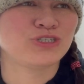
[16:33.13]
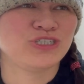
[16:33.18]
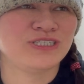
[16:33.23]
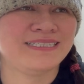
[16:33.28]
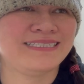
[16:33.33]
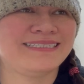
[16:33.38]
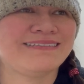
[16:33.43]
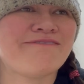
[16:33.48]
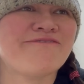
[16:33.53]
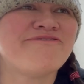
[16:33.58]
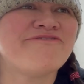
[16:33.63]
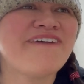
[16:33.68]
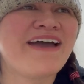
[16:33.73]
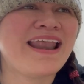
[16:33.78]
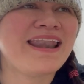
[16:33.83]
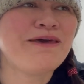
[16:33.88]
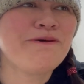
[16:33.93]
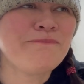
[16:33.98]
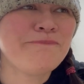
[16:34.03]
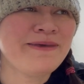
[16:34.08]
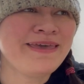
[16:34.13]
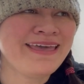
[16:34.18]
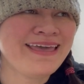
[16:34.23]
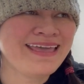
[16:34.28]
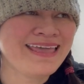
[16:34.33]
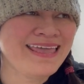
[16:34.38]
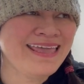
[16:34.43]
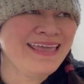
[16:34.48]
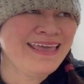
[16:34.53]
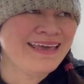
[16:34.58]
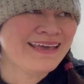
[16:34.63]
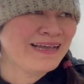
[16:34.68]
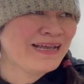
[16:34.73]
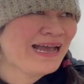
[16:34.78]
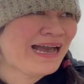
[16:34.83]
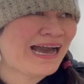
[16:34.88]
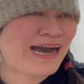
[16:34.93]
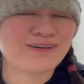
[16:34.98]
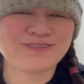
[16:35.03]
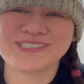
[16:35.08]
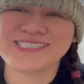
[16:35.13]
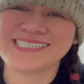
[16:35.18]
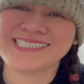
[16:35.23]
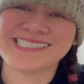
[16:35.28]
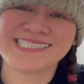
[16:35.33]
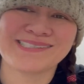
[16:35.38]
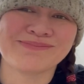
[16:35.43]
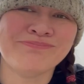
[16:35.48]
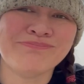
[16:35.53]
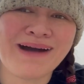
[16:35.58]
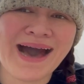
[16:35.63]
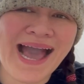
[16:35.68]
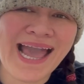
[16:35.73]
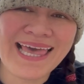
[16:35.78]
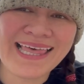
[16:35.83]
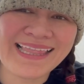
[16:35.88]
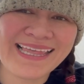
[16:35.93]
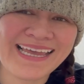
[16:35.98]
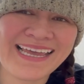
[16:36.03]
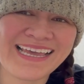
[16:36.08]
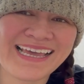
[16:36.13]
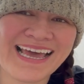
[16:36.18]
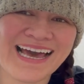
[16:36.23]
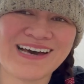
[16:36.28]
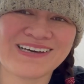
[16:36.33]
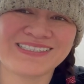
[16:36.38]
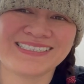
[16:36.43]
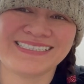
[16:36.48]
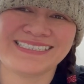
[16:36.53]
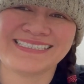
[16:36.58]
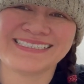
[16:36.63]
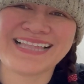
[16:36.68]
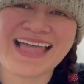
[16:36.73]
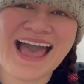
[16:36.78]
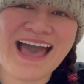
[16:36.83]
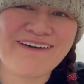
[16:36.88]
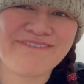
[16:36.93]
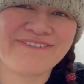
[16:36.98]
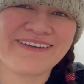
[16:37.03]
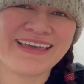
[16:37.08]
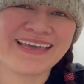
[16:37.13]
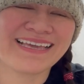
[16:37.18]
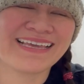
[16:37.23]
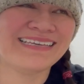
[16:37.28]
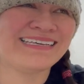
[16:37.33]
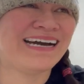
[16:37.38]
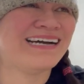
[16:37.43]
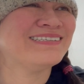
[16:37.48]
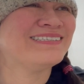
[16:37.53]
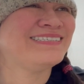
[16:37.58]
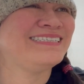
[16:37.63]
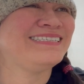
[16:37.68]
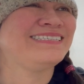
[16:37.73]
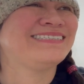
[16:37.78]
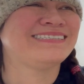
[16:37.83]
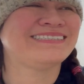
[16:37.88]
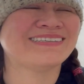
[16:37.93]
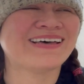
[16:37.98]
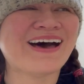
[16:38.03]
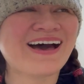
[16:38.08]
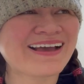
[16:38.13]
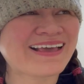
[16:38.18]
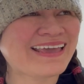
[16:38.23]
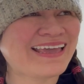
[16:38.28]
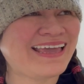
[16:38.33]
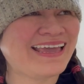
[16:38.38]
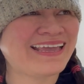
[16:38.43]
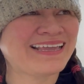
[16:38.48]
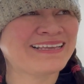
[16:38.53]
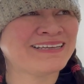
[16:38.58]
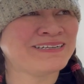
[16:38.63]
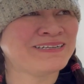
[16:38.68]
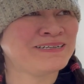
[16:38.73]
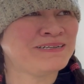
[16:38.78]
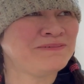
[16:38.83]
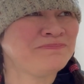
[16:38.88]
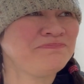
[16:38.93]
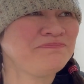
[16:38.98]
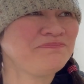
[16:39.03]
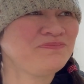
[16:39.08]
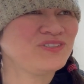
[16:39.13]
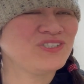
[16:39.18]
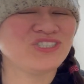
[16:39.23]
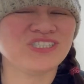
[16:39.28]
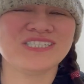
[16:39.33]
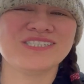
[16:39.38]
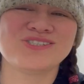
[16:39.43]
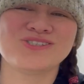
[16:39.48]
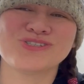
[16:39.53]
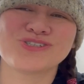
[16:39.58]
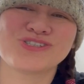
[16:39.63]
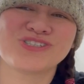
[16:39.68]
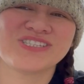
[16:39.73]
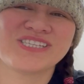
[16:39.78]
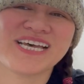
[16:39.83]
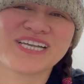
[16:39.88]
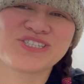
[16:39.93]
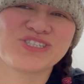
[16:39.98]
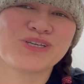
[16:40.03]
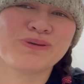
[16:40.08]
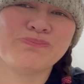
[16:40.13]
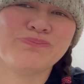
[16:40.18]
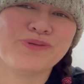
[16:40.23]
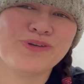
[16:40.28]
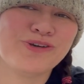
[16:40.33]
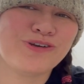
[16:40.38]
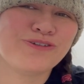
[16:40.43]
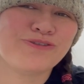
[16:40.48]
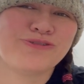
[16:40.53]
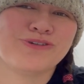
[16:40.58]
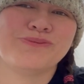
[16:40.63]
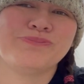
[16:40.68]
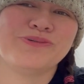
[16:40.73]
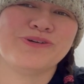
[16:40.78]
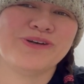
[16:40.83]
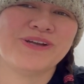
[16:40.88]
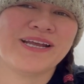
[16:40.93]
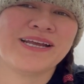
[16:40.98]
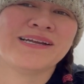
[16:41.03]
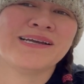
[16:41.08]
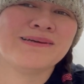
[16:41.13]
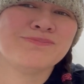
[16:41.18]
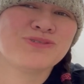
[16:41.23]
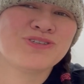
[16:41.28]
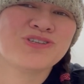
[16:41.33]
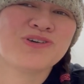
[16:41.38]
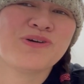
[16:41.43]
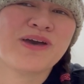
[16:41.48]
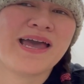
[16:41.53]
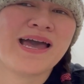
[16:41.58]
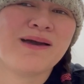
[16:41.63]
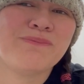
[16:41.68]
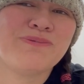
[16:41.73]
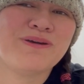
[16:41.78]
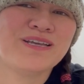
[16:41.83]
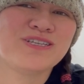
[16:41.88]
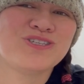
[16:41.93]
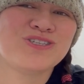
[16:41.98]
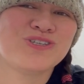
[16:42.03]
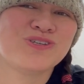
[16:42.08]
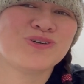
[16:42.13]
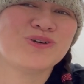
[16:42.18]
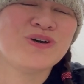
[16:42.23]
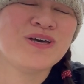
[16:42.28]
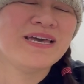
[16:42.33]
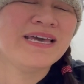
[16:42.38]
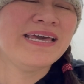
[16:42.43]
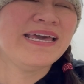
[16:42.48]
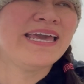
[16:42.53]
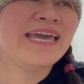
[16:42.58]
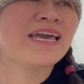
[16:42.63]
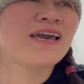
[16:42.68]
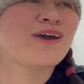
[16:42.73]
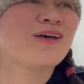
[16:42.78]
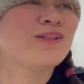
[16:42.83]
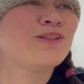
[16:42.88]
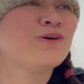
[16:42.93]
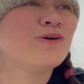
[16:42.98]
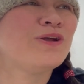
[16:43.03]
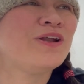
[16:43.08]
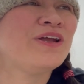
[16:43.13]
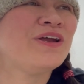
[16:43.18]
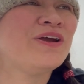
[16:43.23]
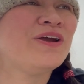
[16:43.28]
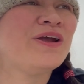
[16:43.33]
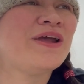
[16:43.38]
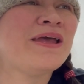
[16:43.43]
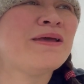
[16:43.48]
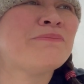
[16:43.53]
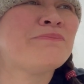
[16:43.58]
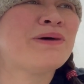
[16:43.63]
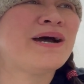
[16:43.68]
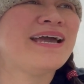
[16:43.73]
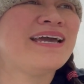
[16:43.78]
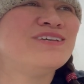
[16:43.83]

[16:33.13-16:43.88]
she's developing, how she's smiling, how she's laughing, how she's talking. She's just such a beautiful bird and I'm so happy to include her in my